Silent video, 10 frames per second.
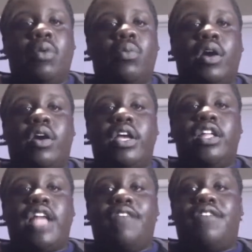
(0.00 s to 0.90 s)
where can
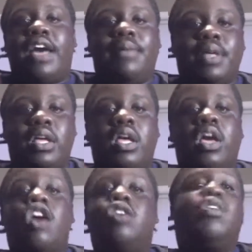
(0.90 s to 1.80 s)
y'all find me?
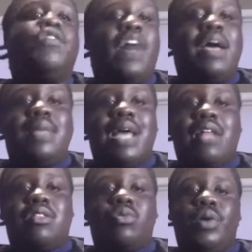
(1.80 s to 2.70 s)
You can find me
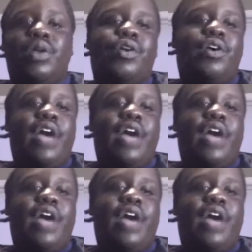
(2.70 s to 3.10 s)
on Twitter